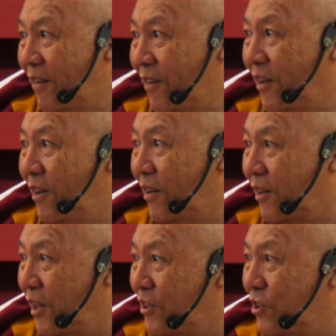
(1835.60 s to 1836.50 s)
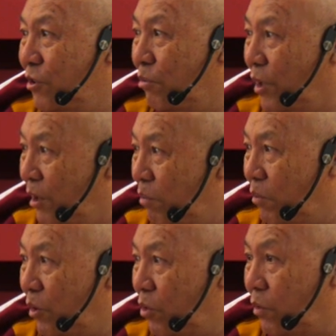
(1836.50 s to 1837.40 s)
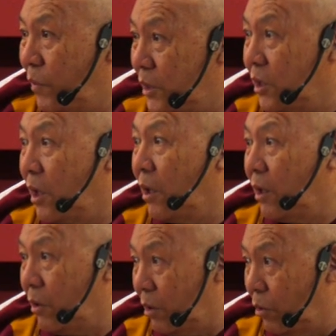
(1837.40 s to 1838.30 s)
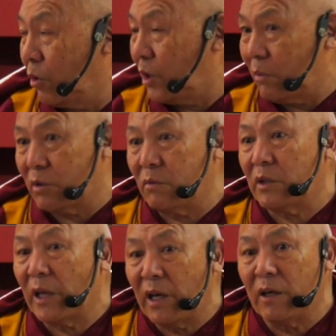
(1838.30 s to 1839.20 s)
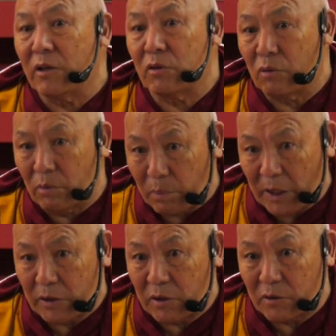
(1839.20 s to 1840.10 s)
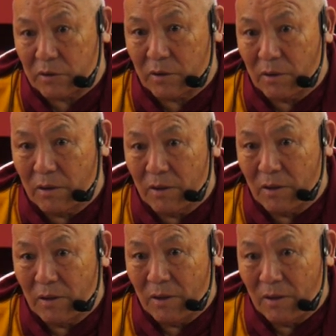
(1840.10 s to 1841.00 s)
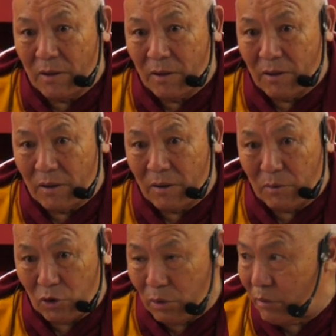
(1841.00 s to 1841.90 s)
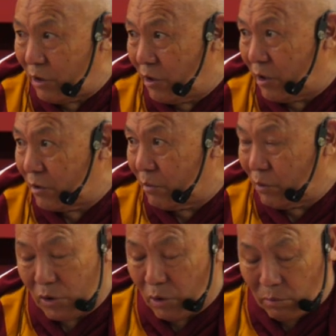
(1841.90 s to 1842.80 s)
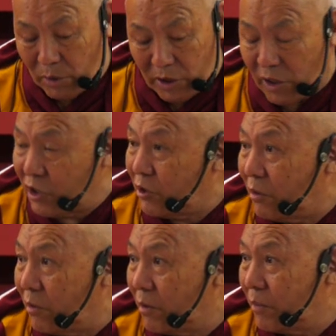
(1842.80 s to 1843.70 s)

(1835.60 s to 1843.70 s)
There are cases of many people who physically got themselves healed through practice without medication.